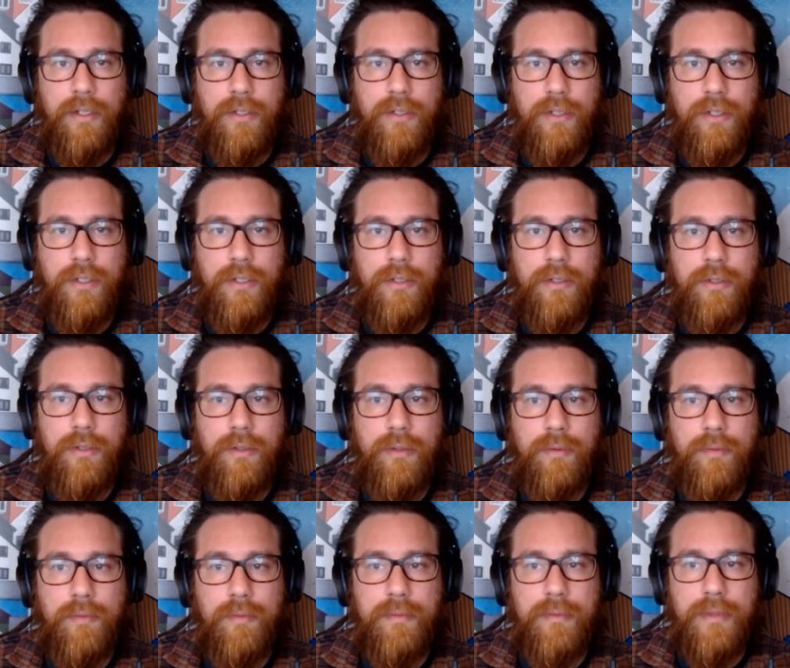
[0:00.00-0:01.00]

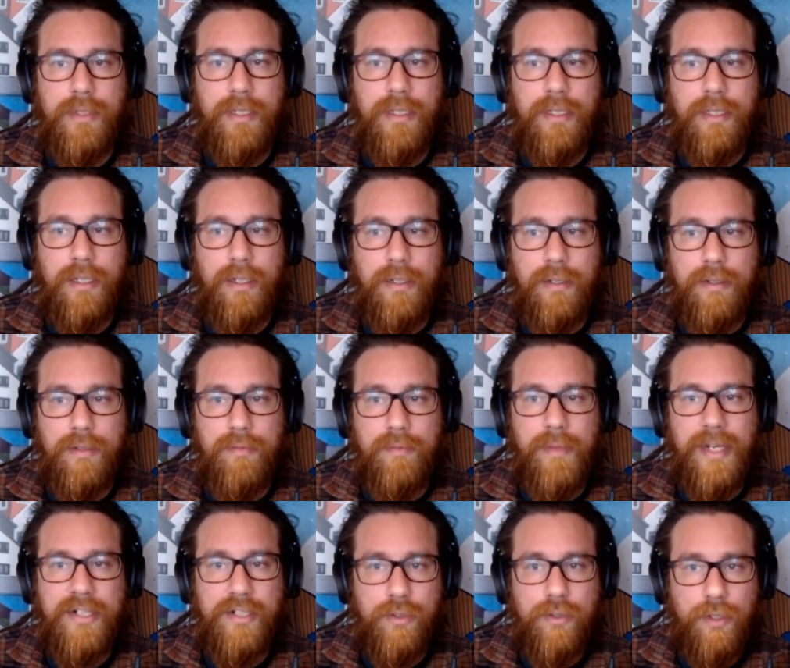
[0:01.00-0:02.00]
you can
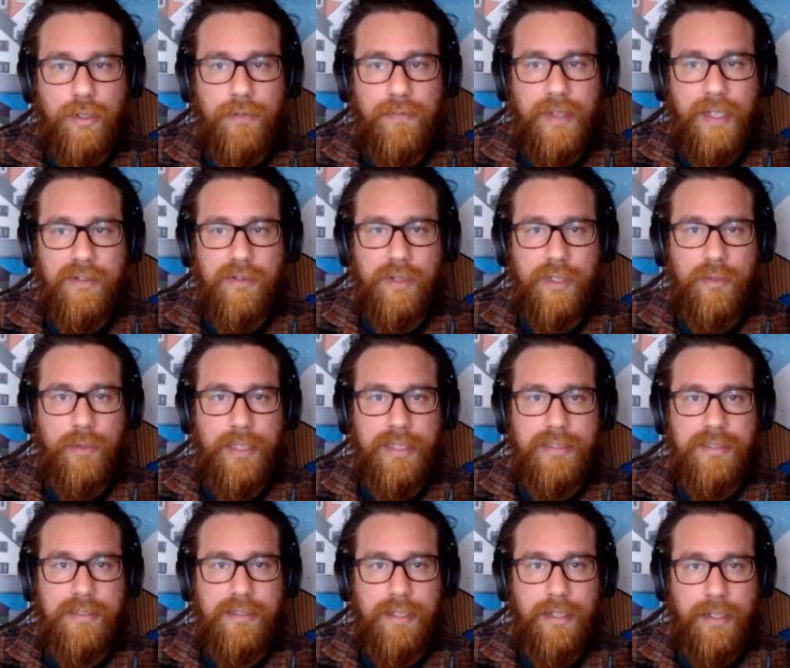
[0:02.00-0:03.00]
measure all of these
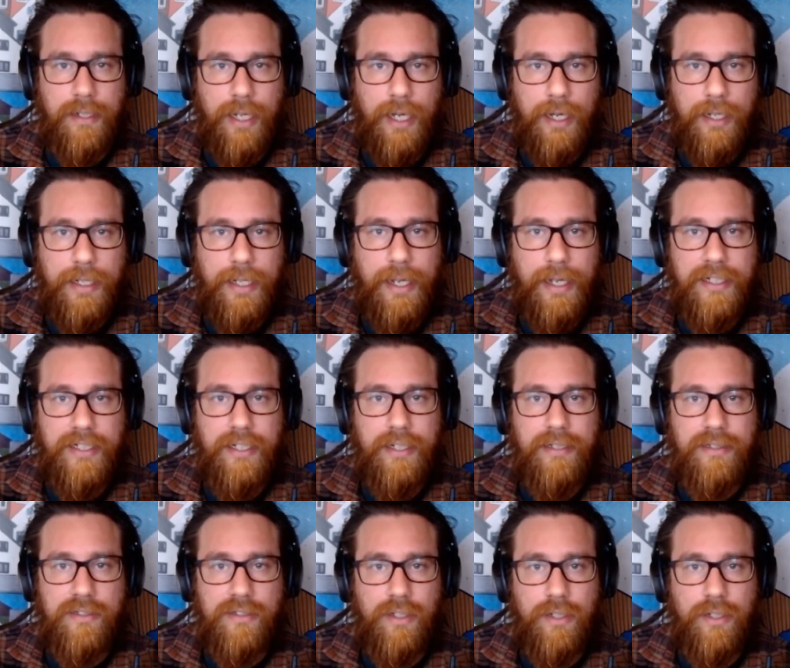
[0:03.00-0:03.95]
requests that are cache hits,